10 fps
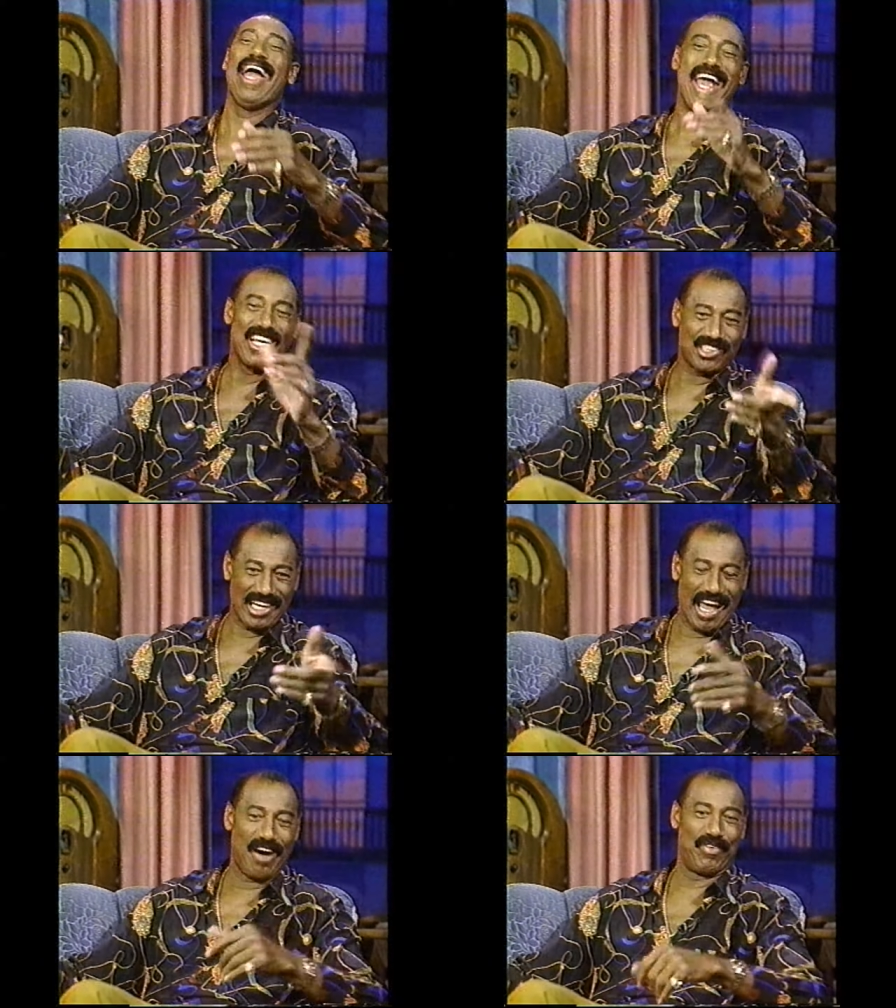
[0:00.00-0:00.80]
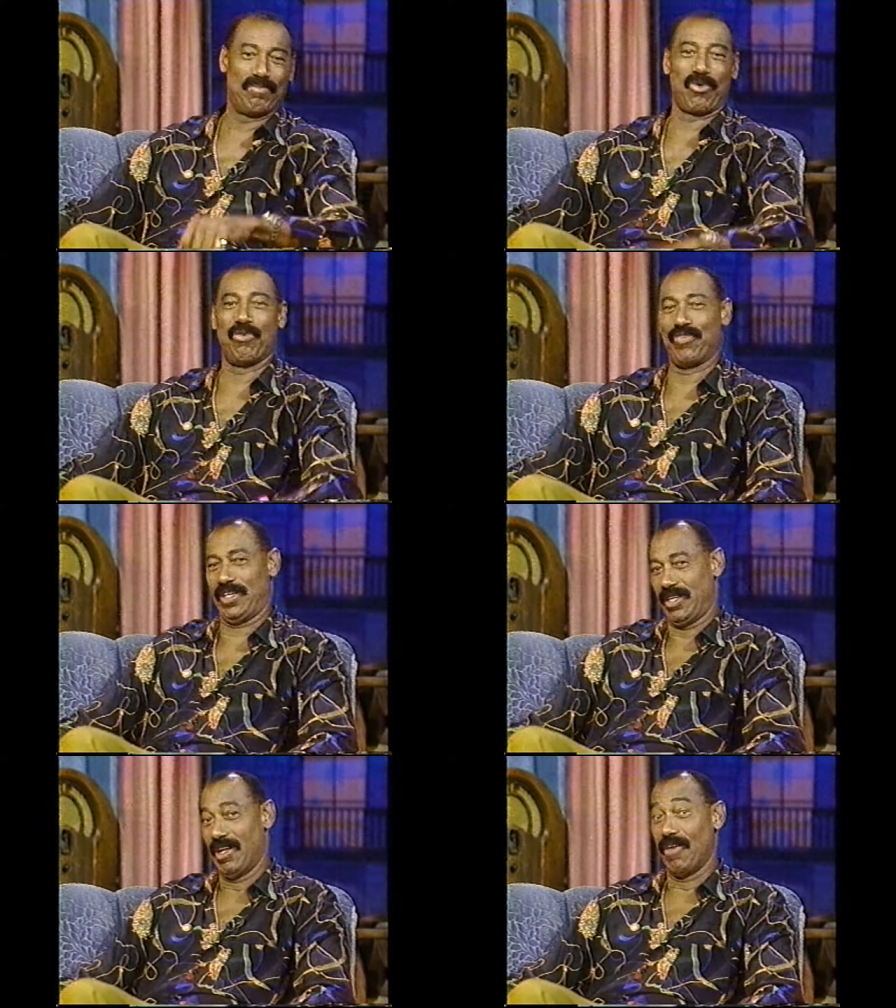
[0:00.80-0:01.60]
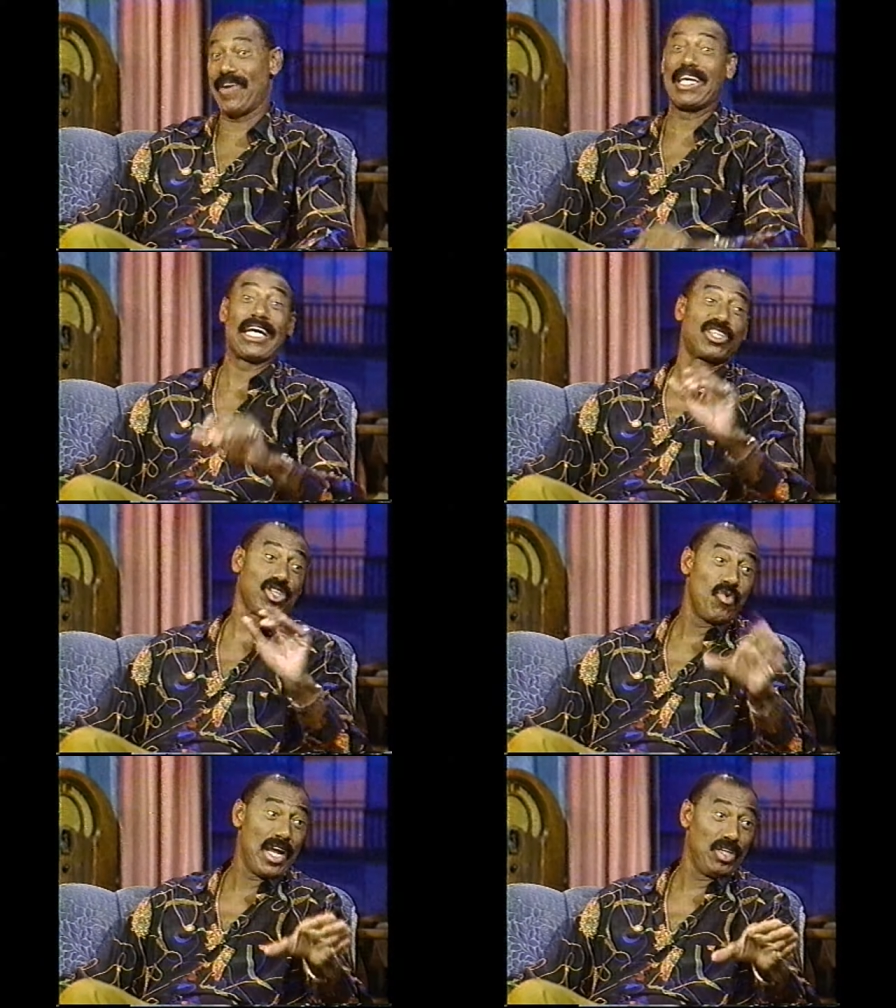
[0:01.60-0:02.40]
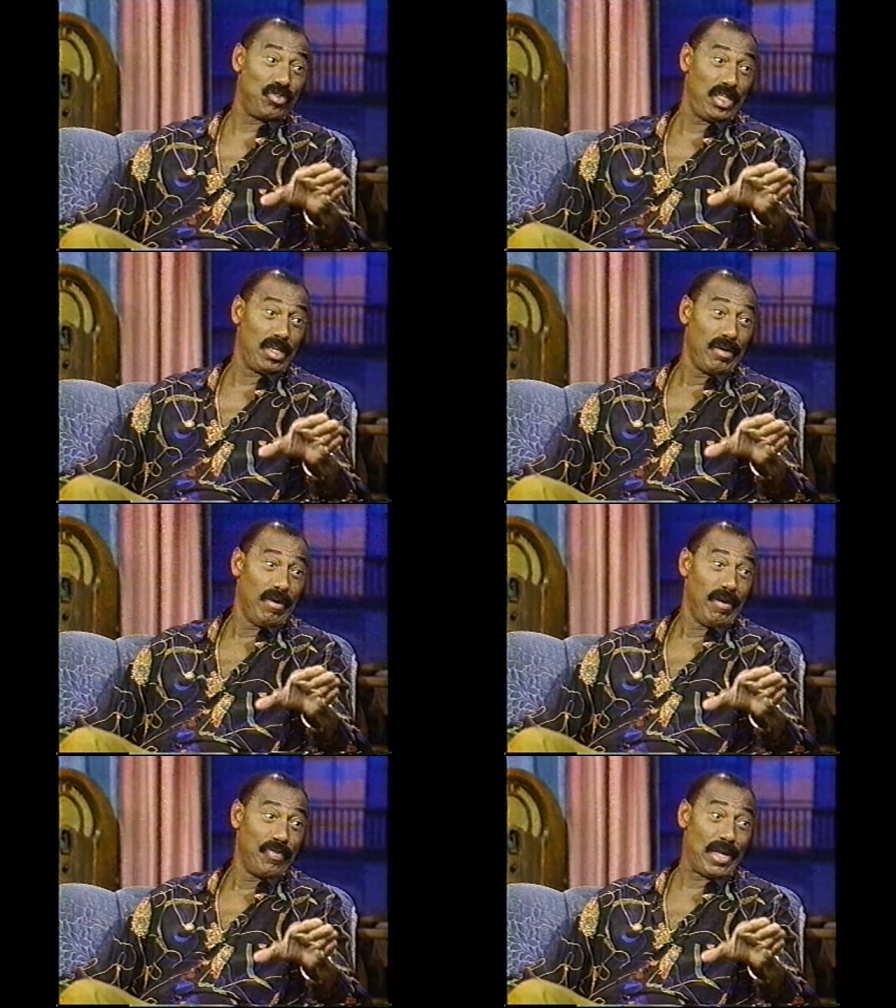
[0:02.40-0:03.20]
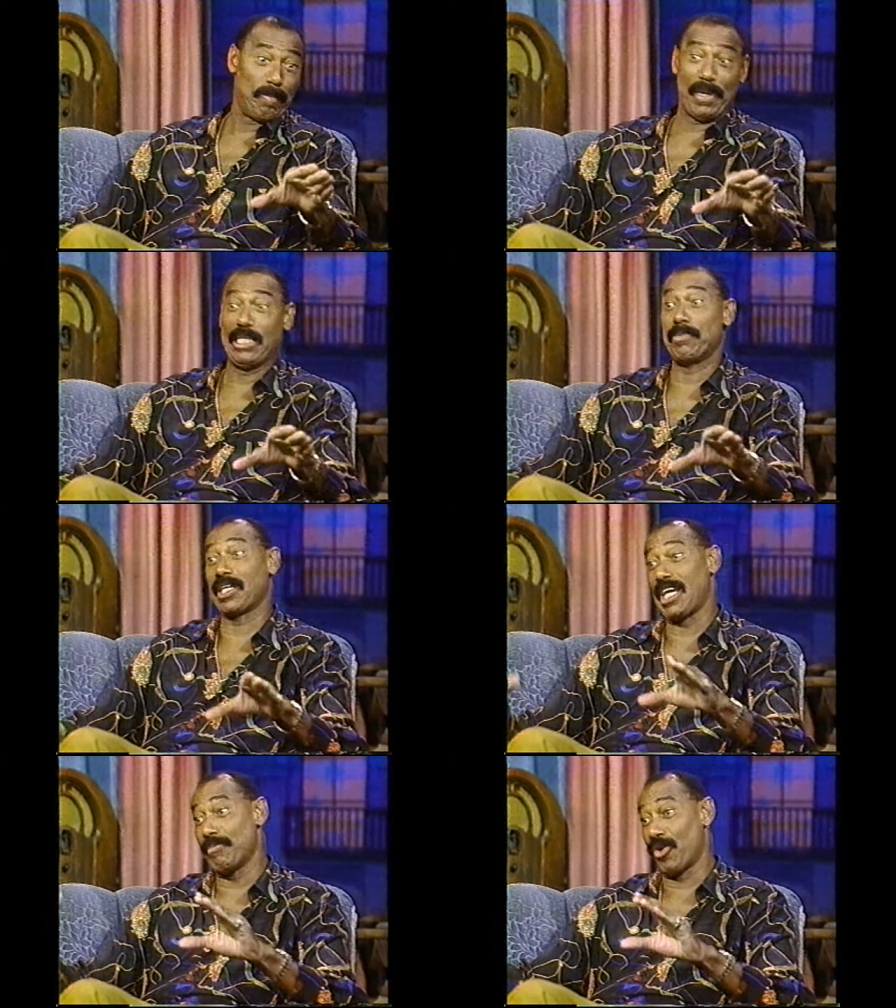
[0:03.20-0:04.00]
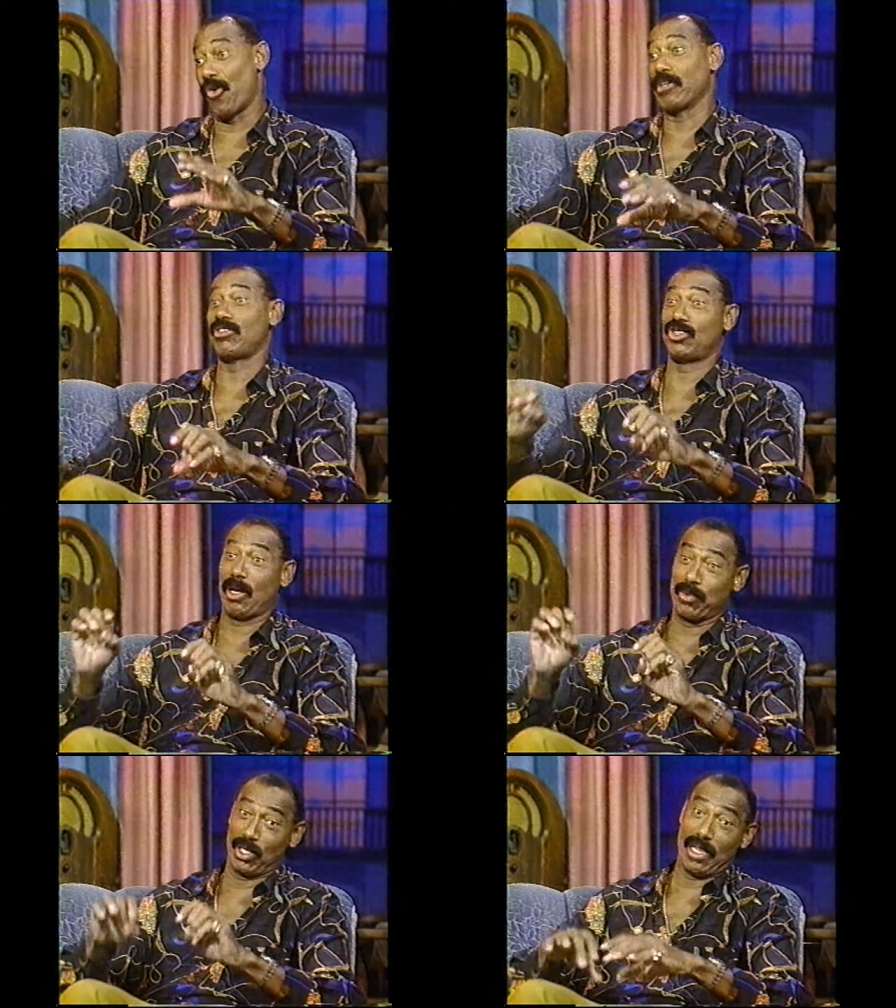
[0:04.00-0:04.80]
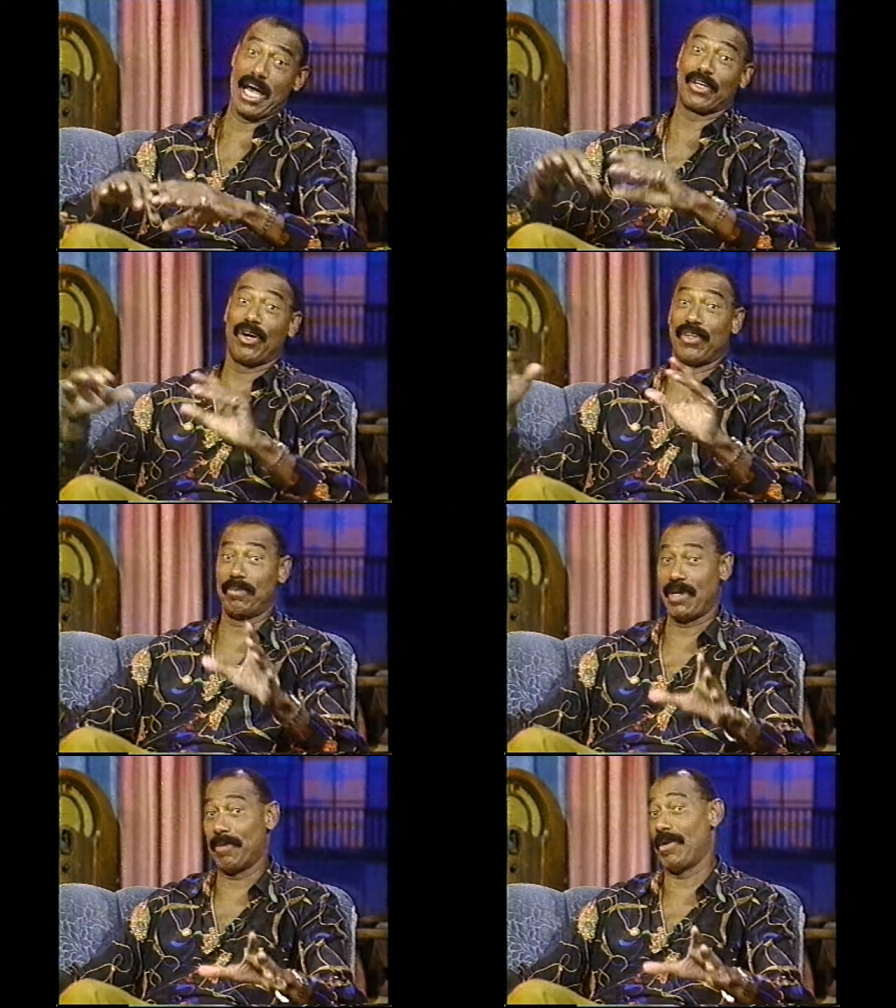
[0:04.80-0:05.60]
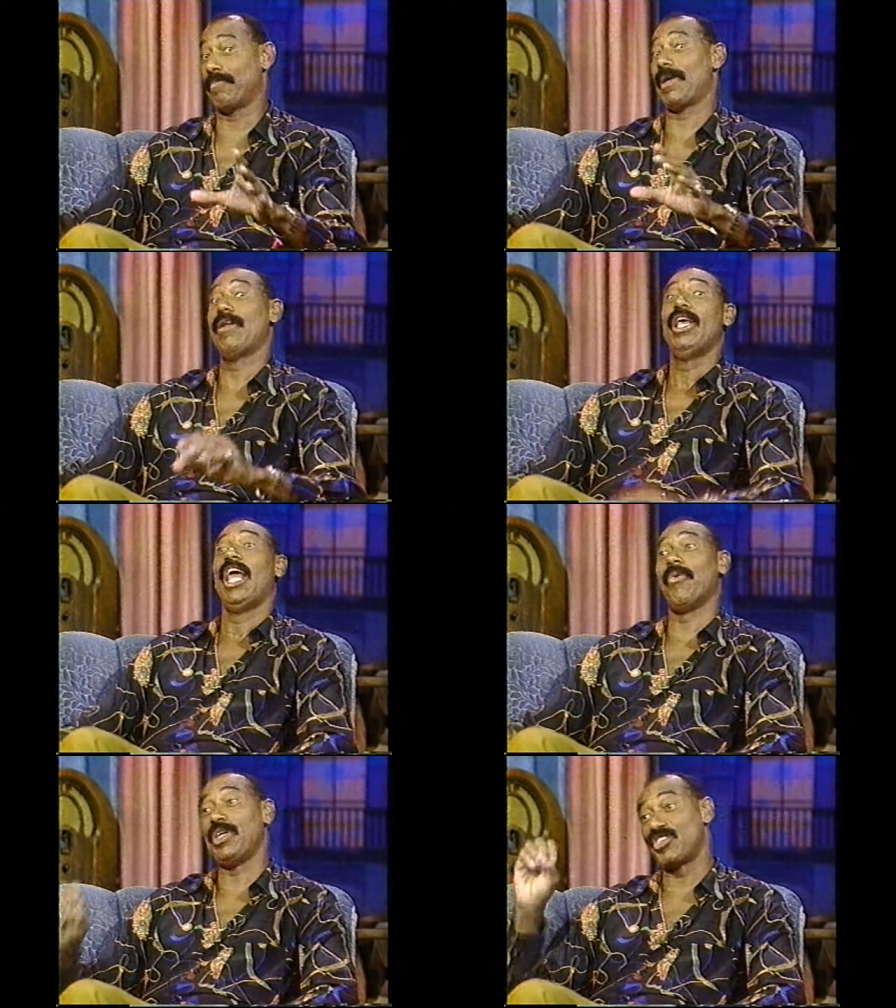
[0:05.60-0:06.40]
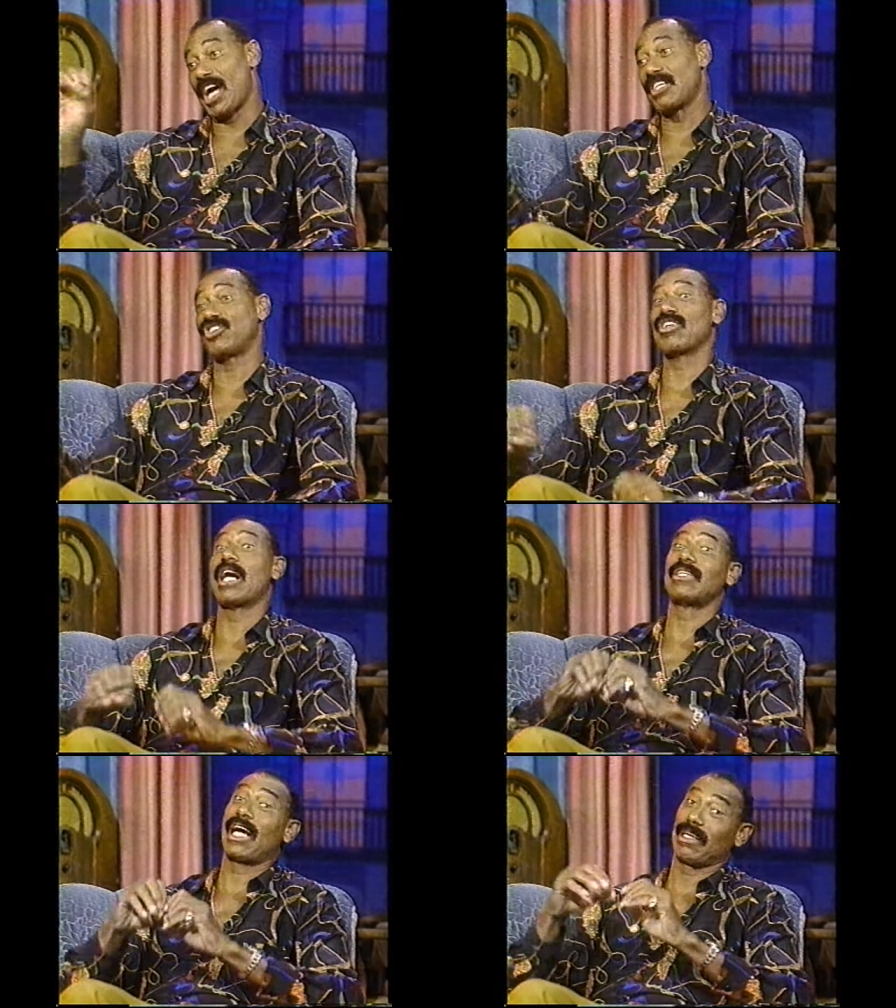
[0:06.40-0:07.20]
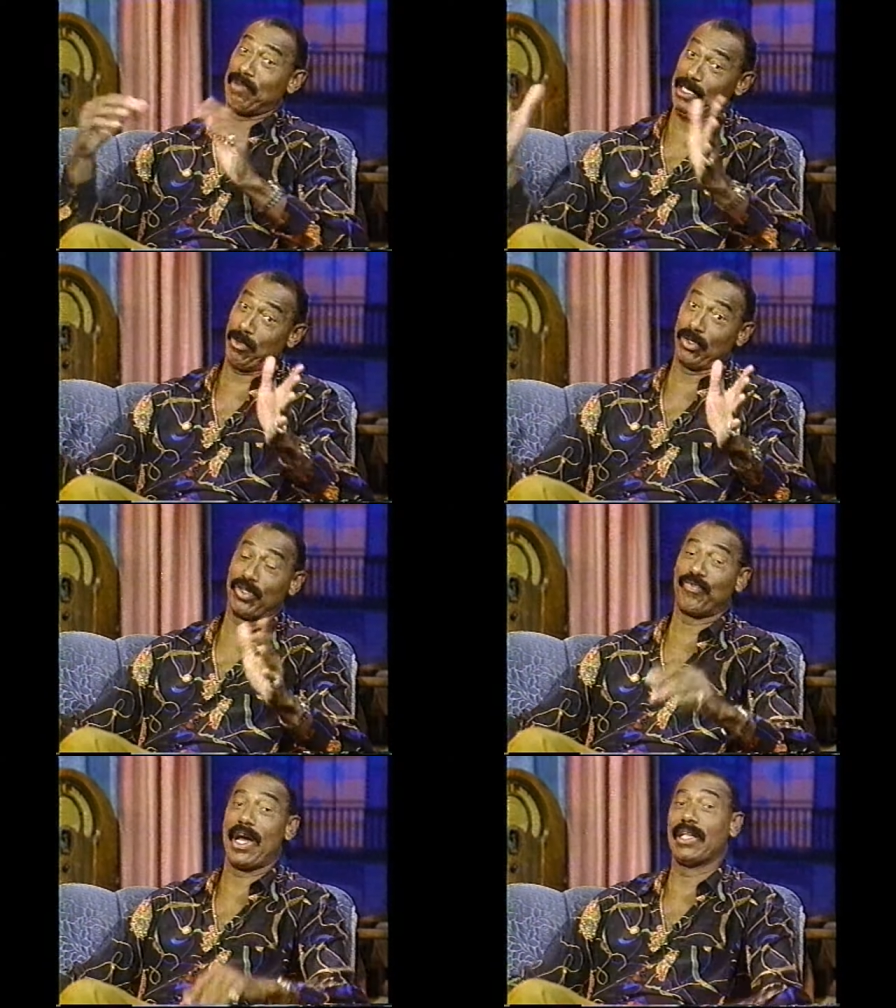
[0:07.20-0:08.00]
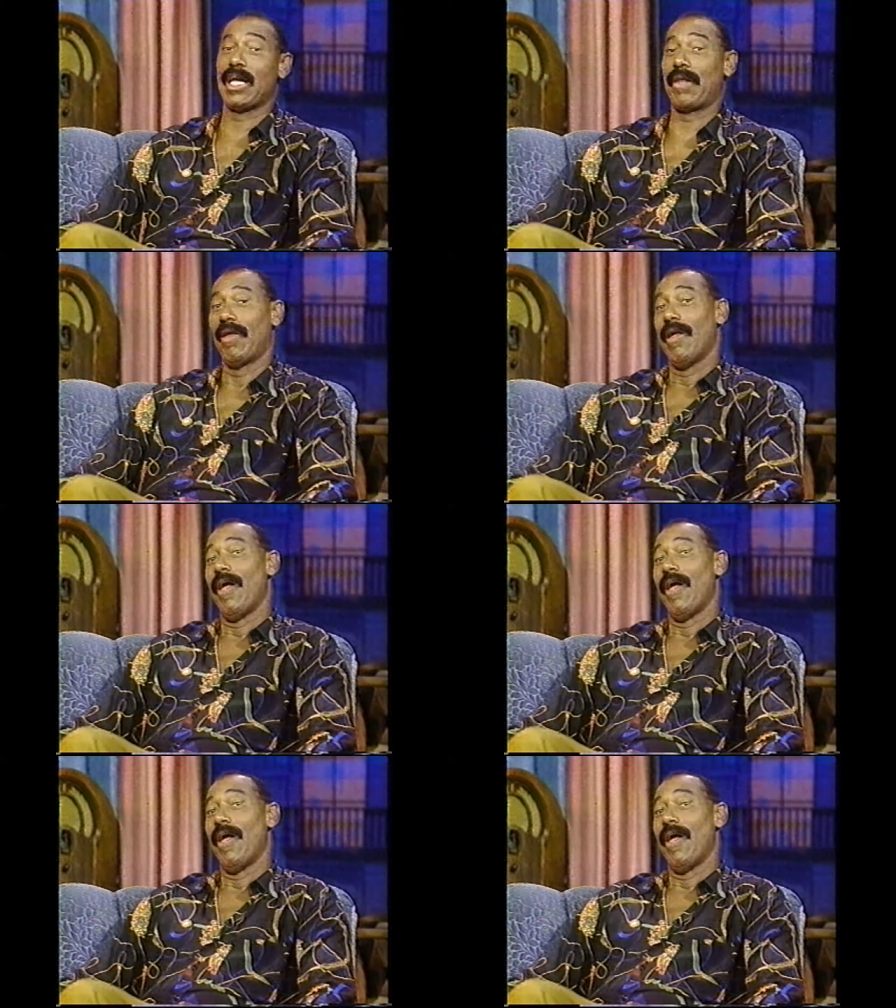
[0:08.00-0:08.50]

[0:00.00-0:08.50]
Ask Calvin Murphy. In fact, he got so angry that I beat him in a game of horse, and he took me to the line, and all that, and, blah, blah, blah, and we shot and shot, and I beat him one on the foul line.